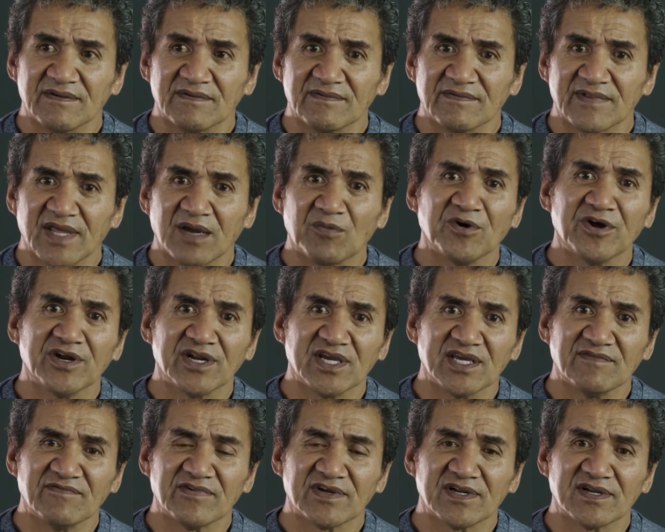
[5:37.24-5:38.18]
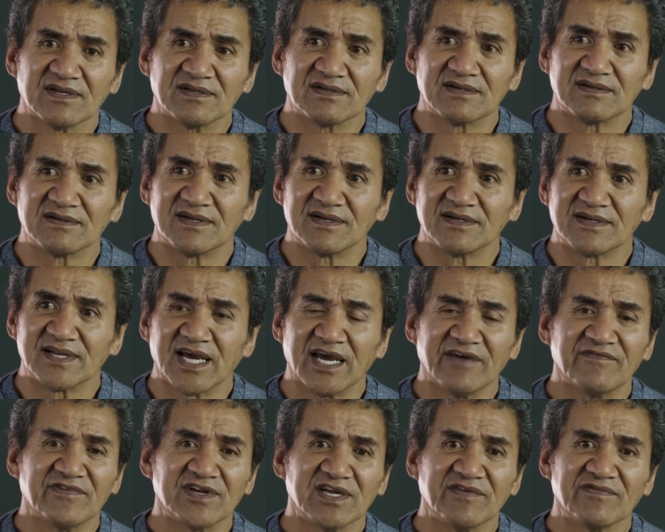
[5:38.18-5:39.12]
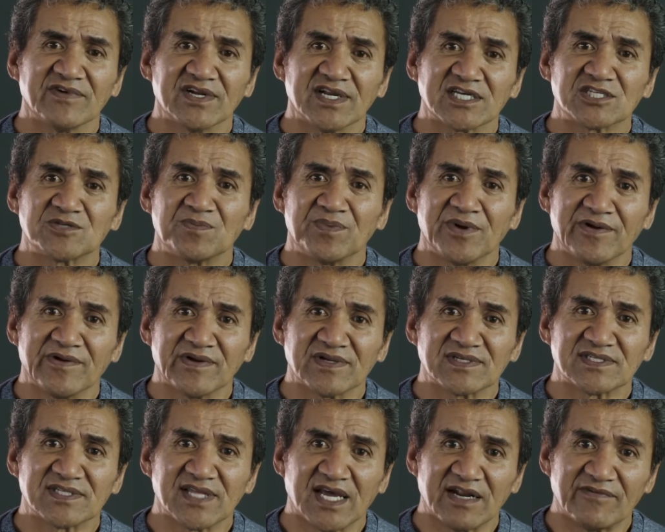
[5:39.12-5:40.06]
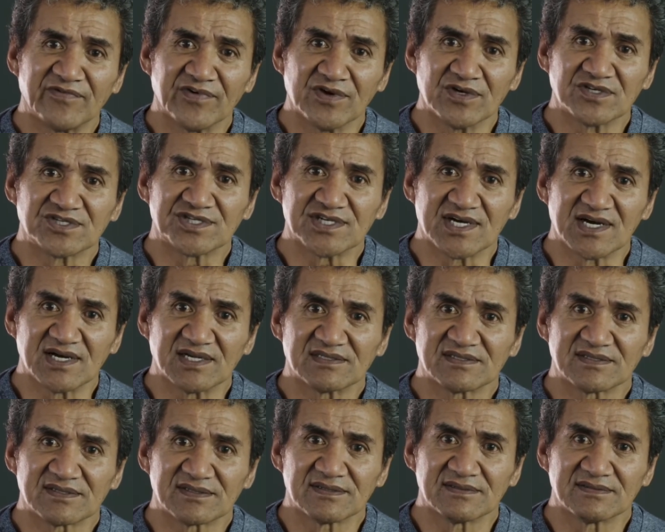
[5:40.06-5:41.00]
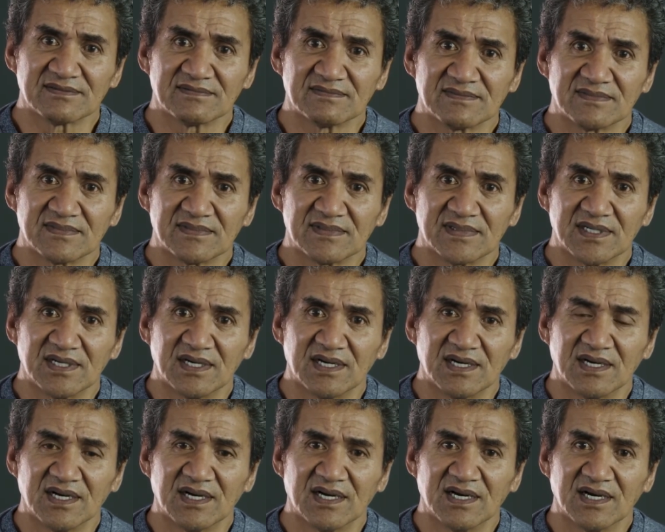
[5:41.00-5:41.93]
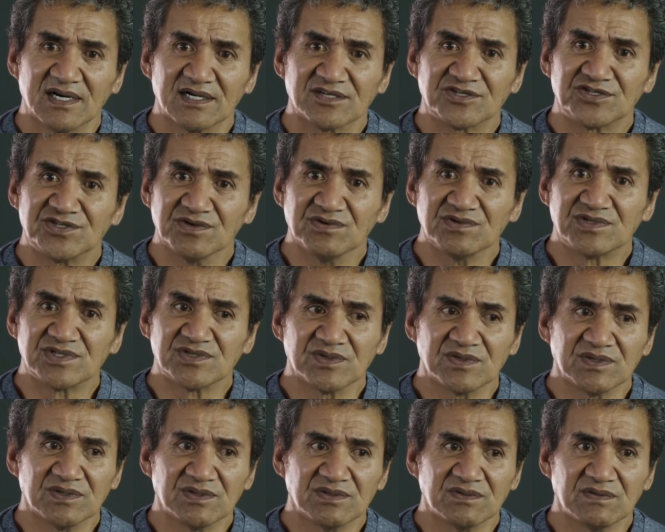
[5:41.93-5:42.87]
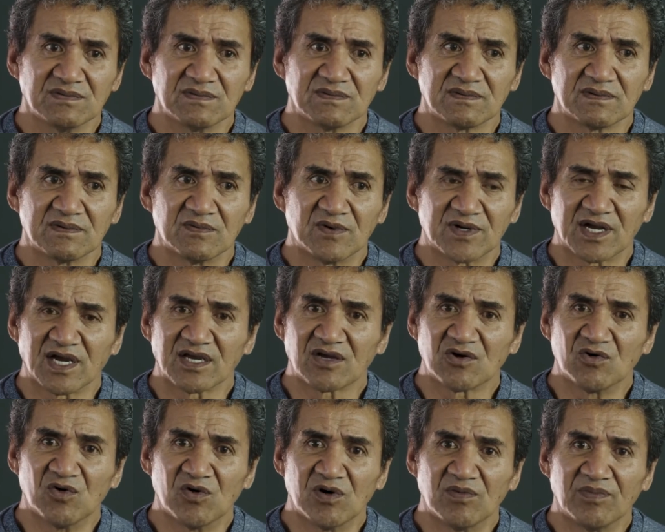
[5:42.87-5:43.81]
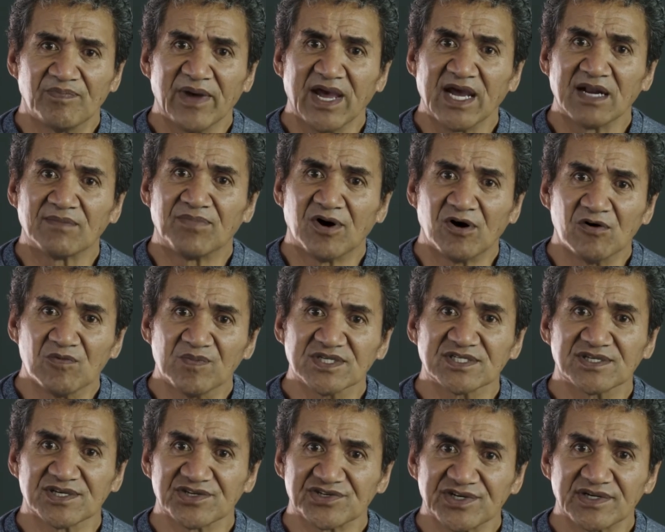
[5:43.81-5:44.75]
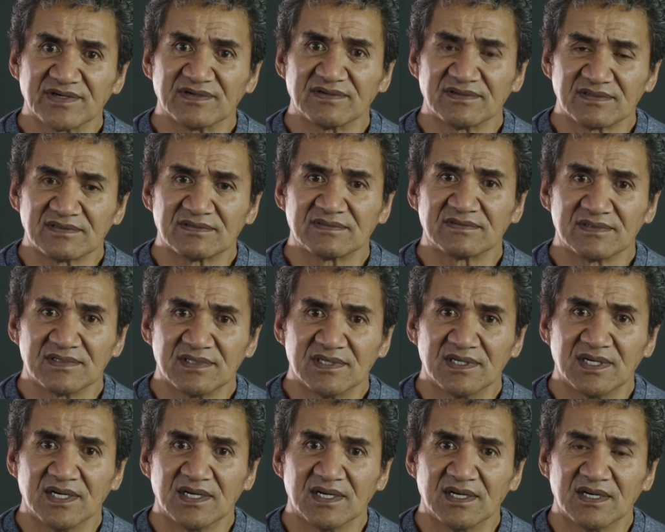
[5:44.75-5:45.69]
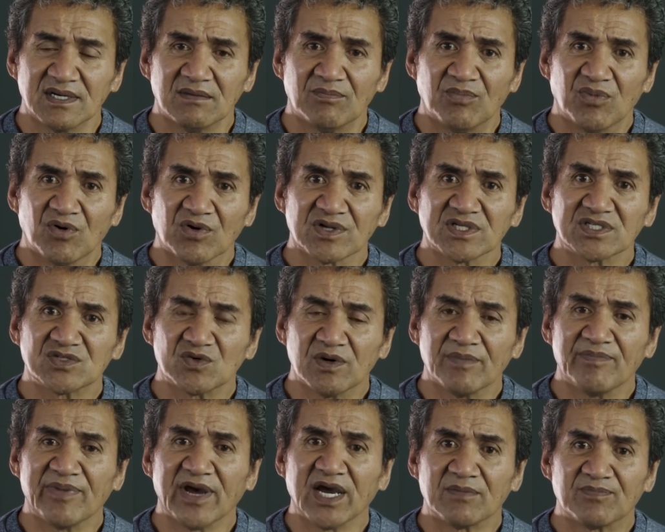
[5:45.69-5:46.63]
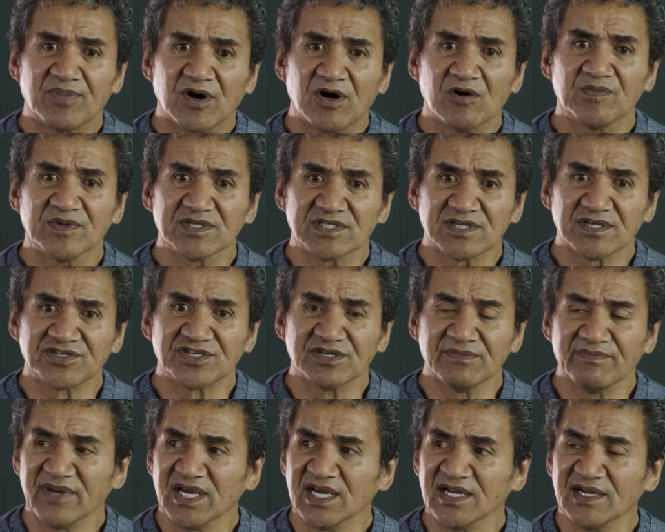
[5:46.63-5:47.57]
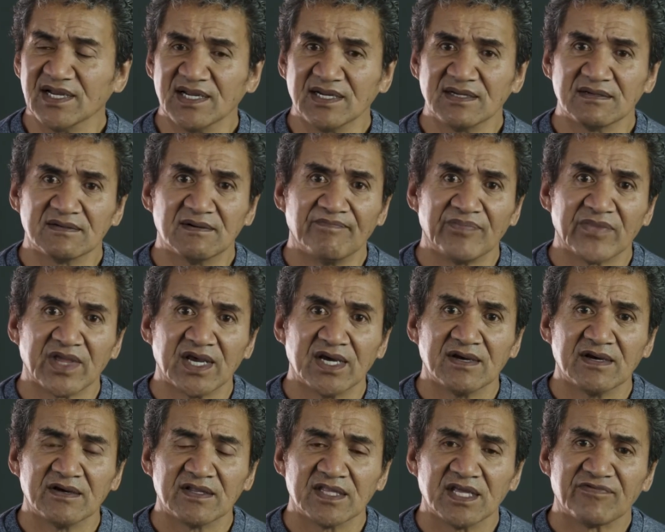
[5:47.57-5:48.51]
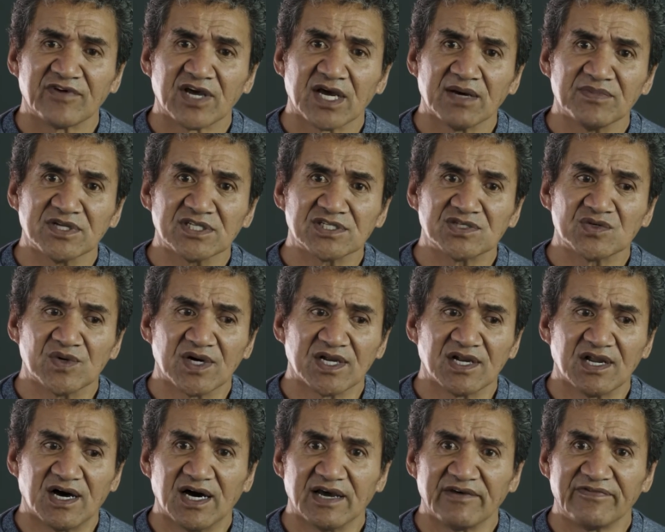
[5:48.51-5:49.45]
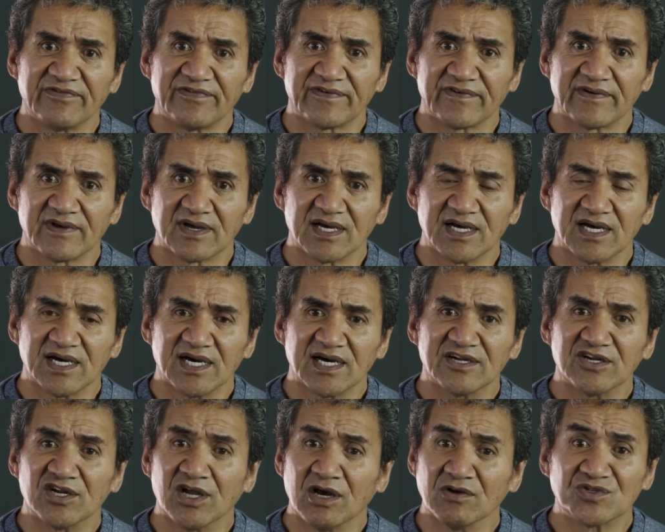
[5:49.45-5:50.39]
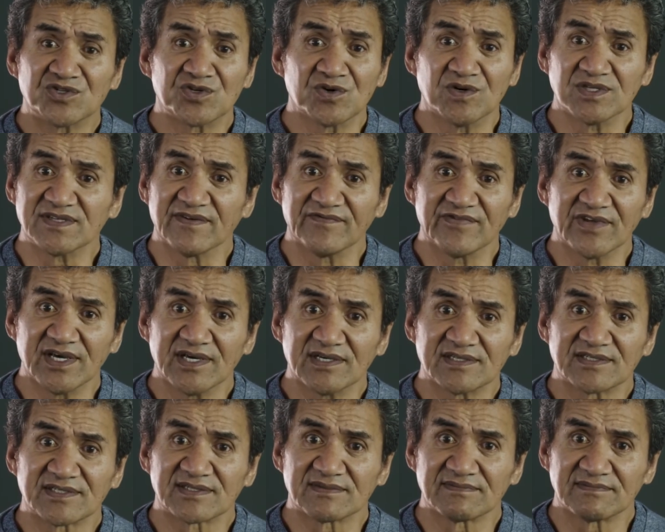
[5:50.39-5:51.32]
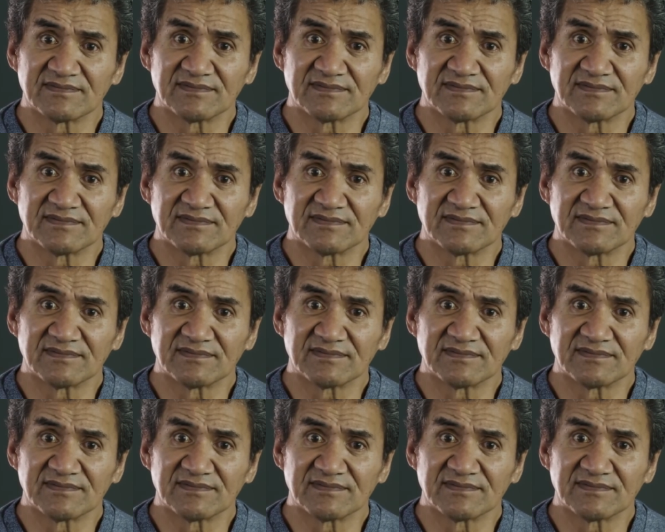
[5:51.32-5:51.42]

they haven't even experienced that first chance due to what I call bad pole position. Born into a bad pole position, meaning they've come into a life, no choice of theirs.